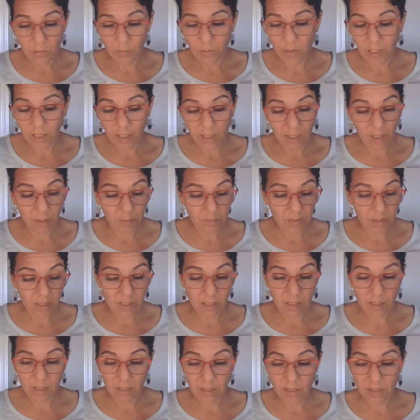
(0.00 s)
when it comes
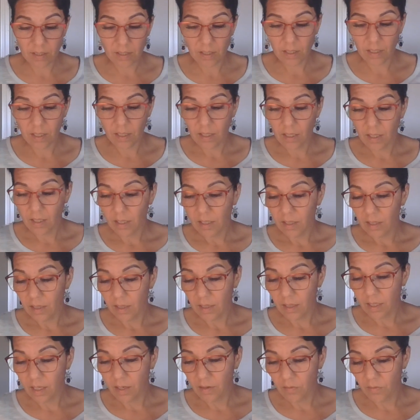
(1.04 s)
to this
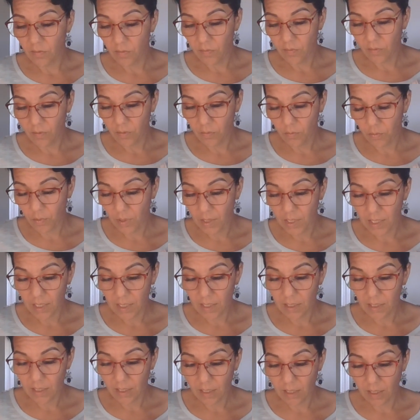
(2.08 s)
love
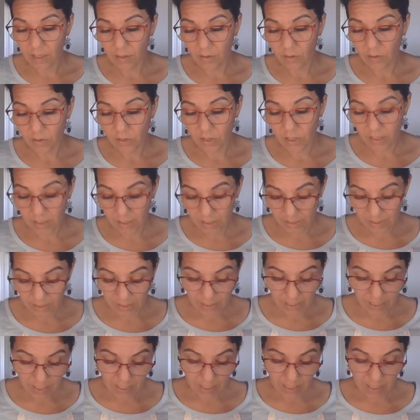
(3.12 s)
read here
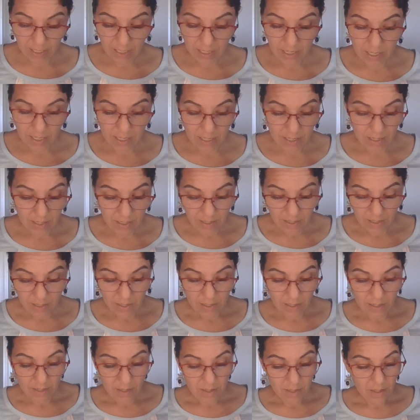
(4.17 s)
today.
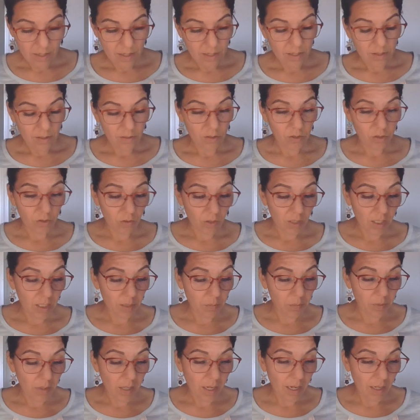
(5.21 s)
So
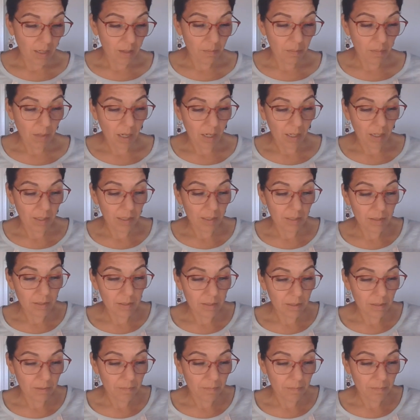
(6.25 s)
keep that in mind.